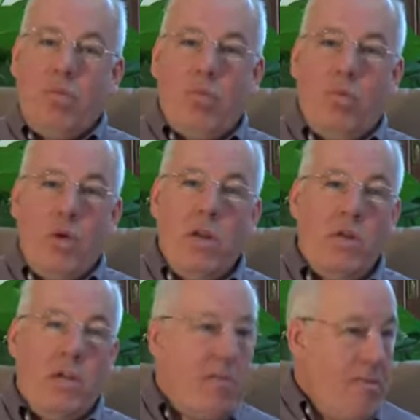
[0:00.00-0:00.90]
we
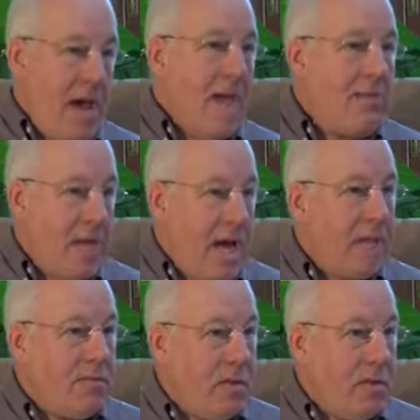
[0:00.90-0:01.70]
don't need to be baptized